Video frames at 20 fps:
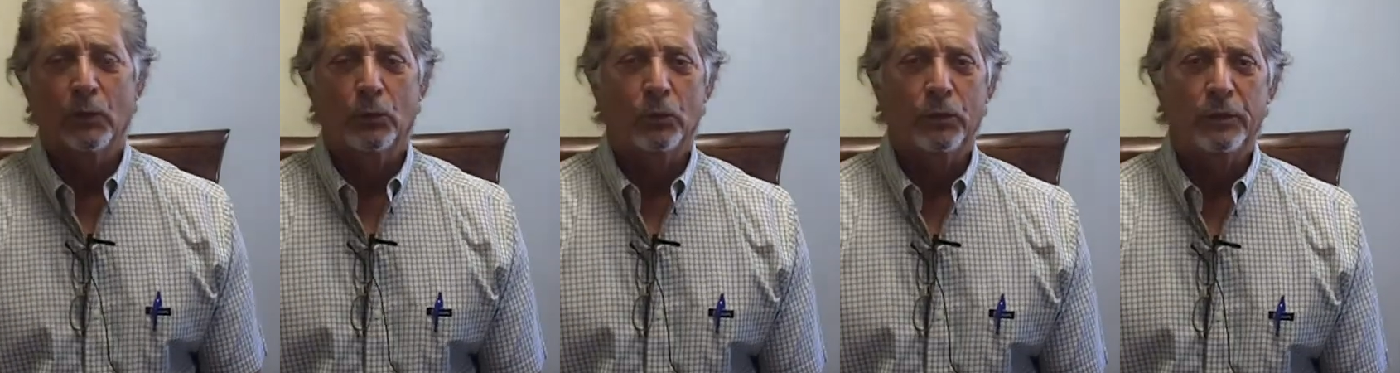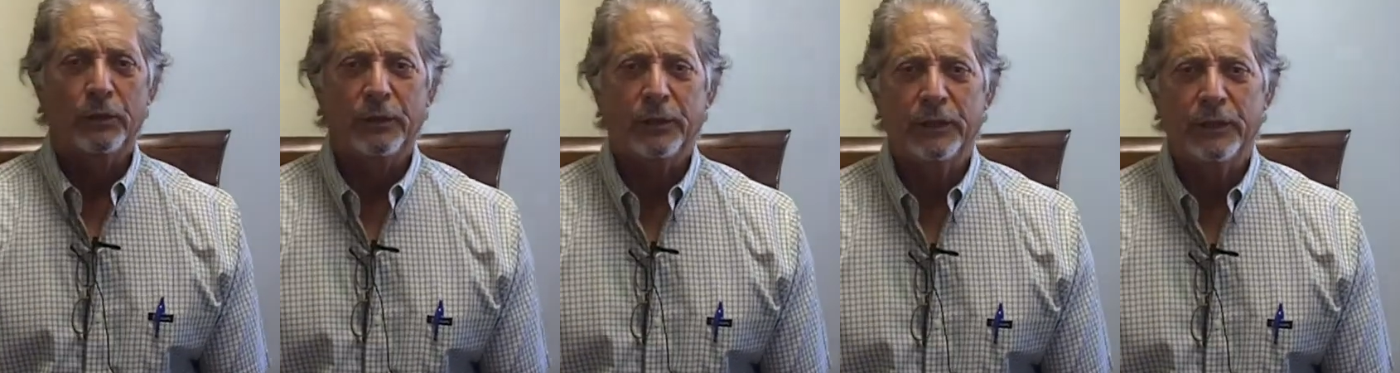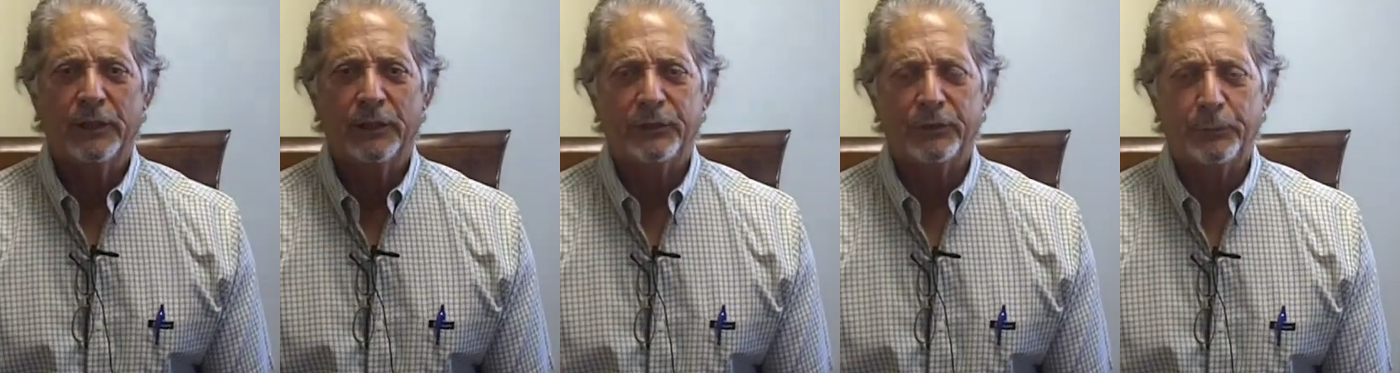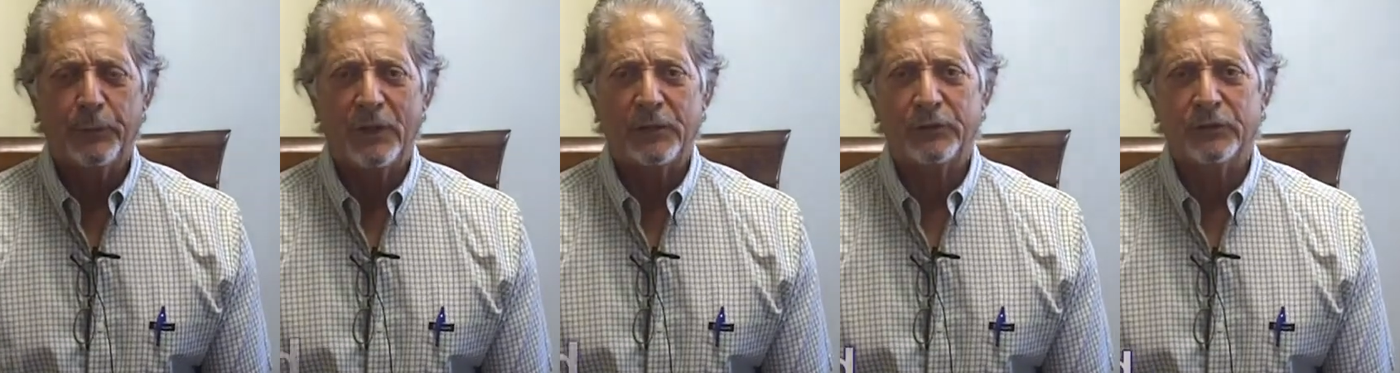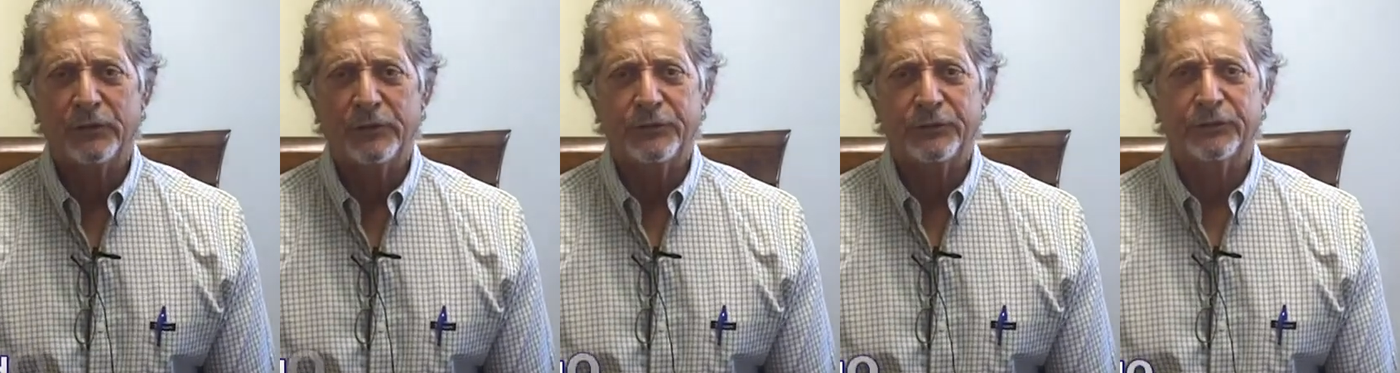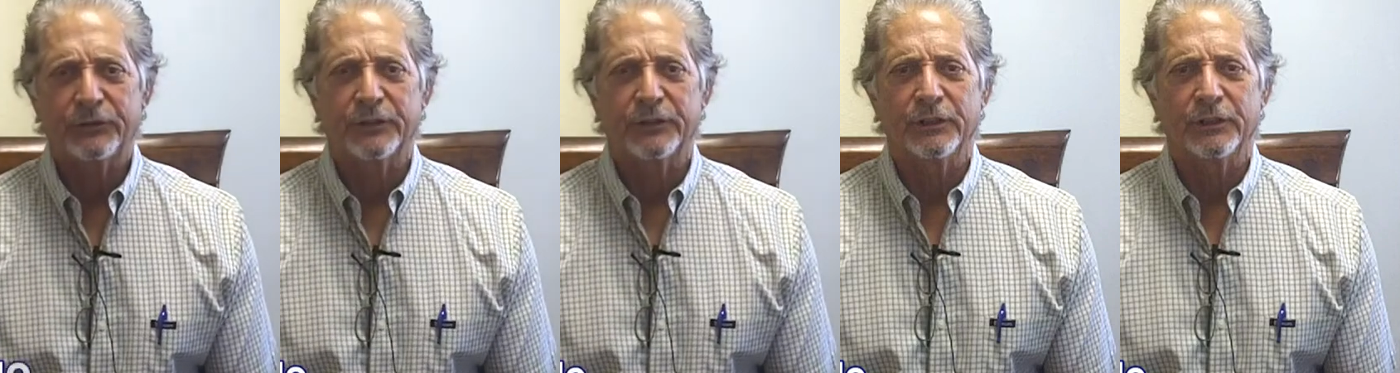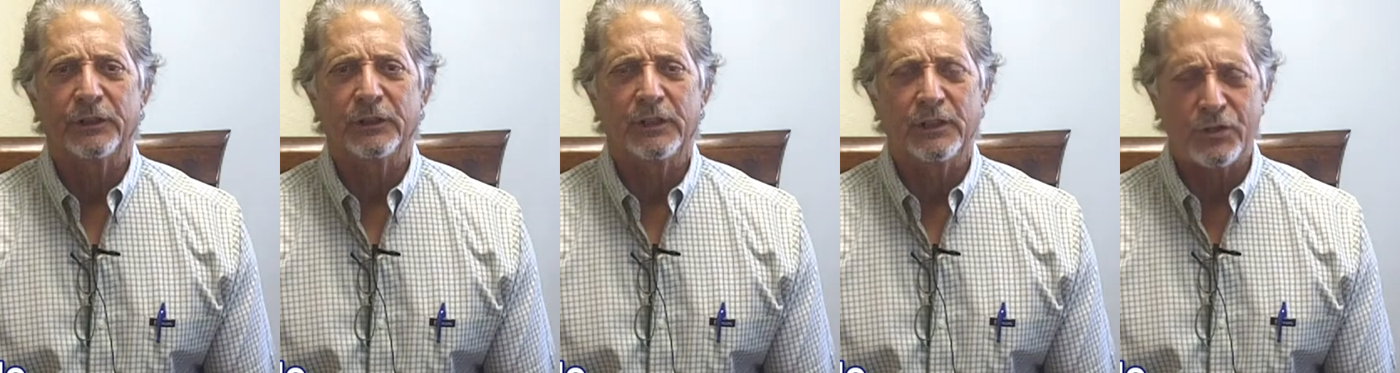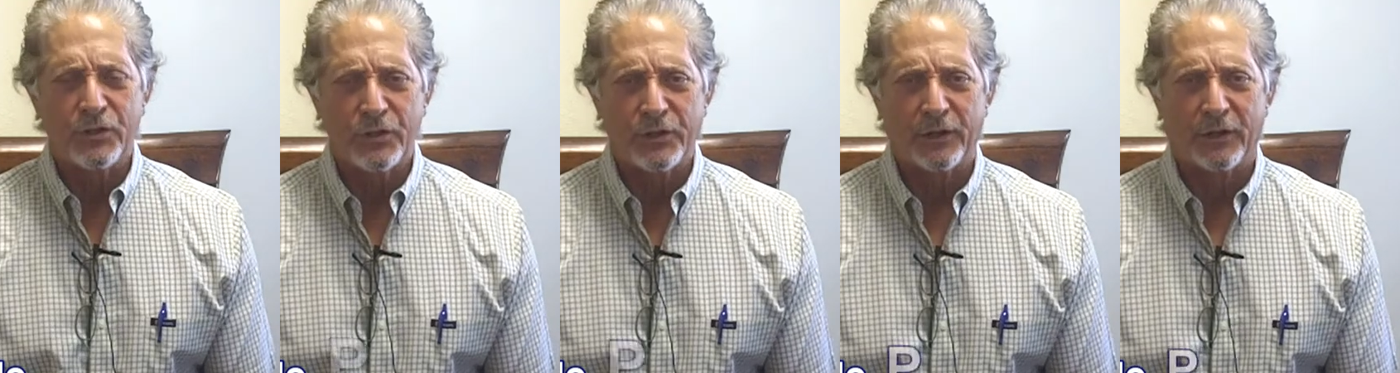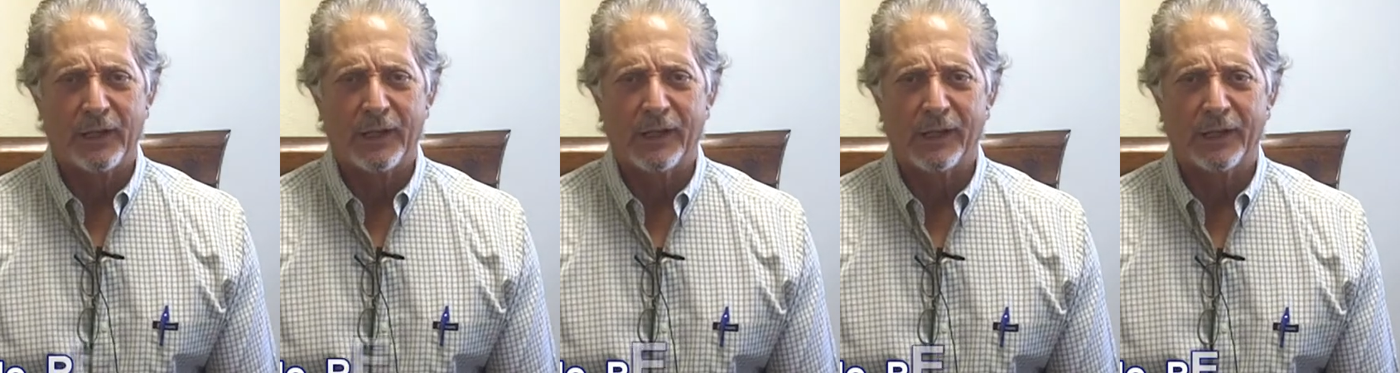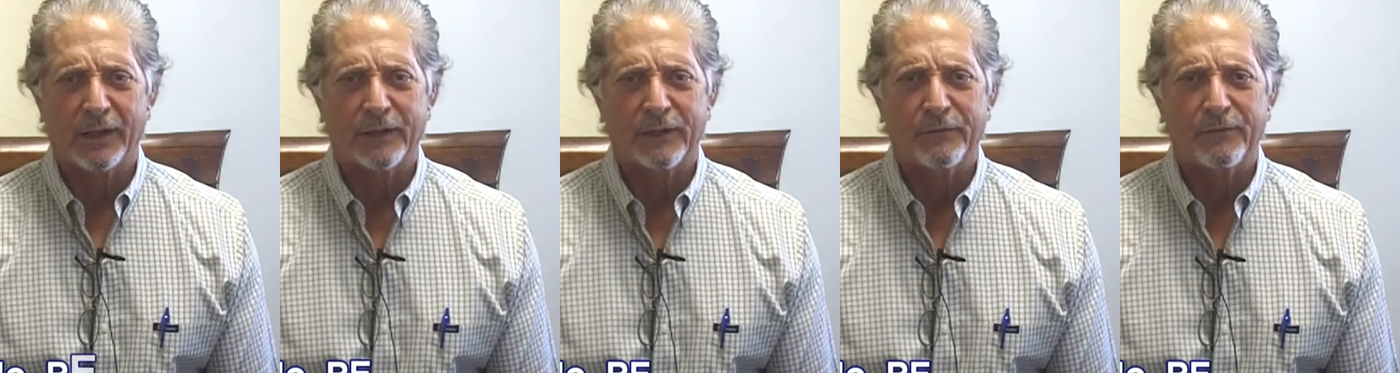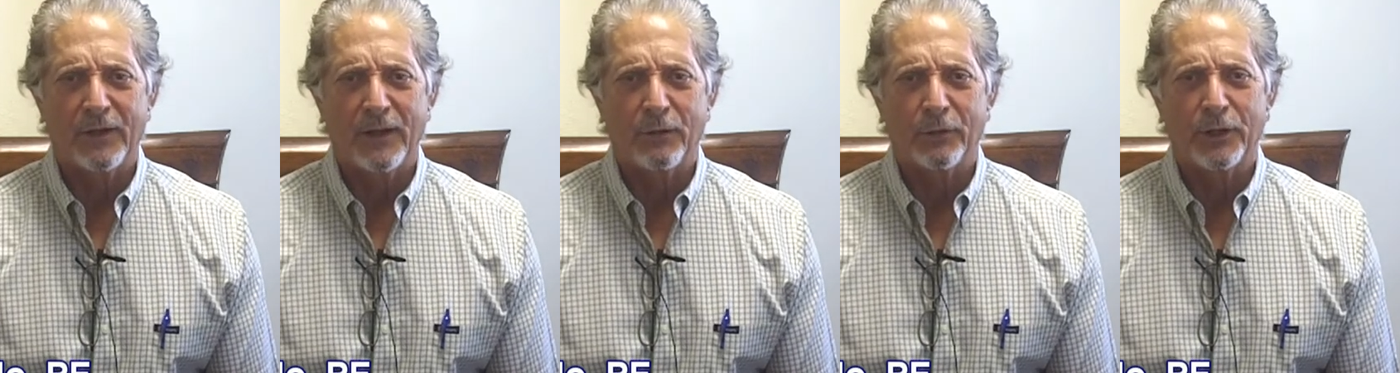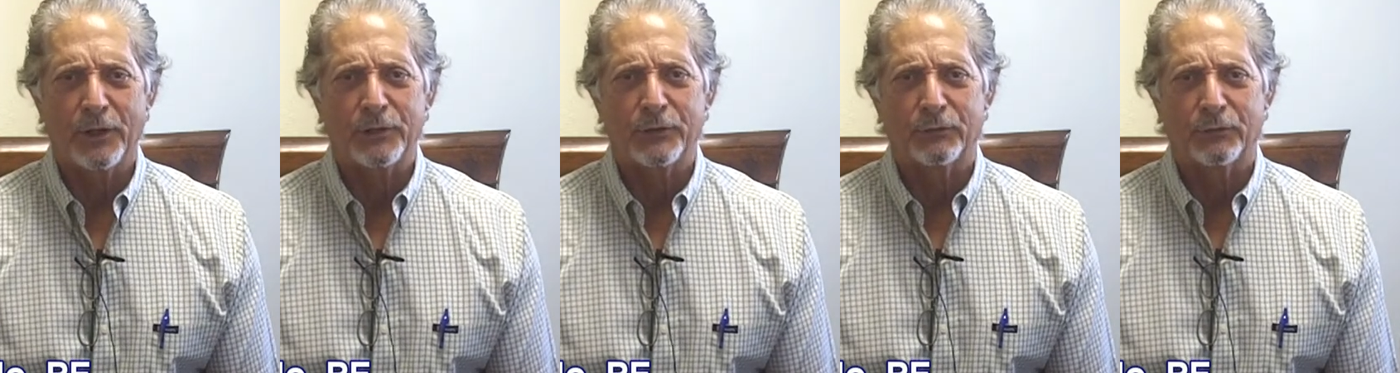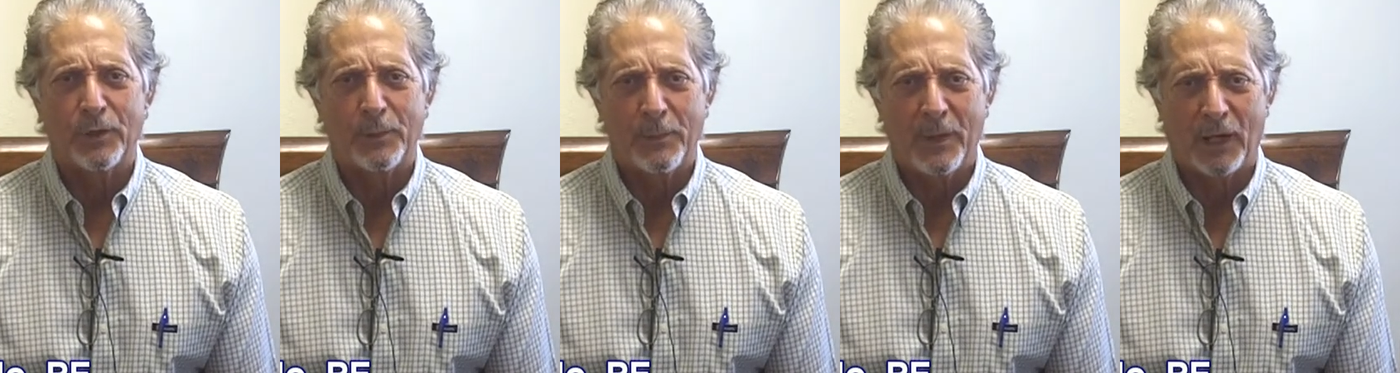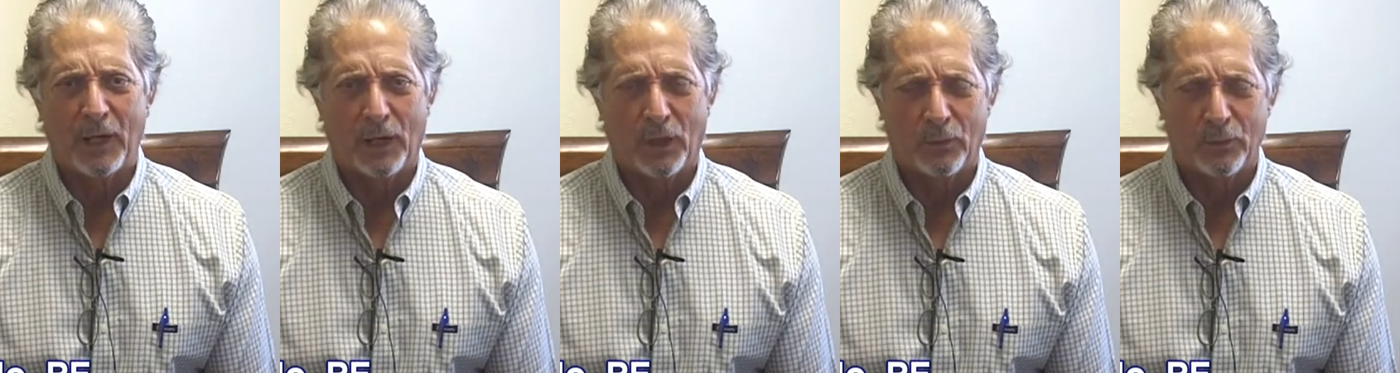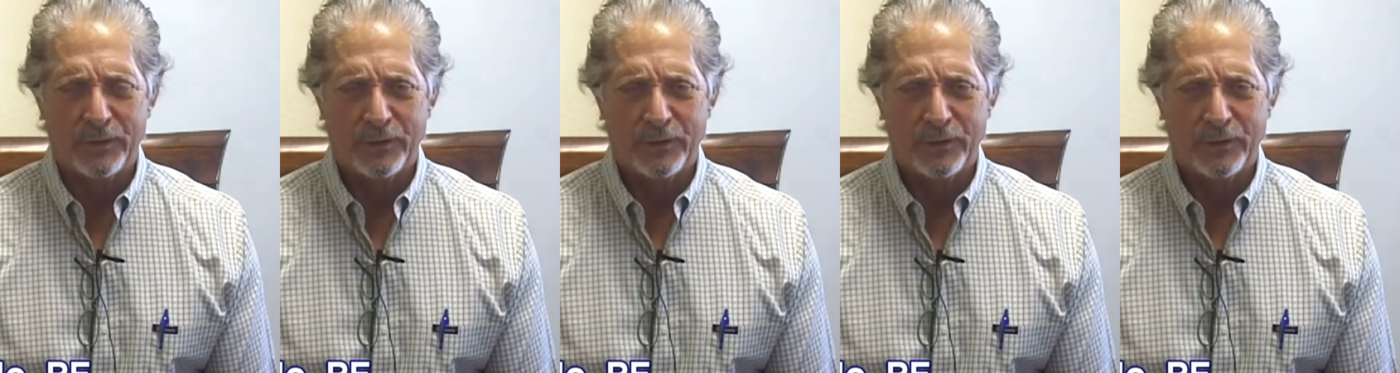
We're specialists in engineering and foundation repair.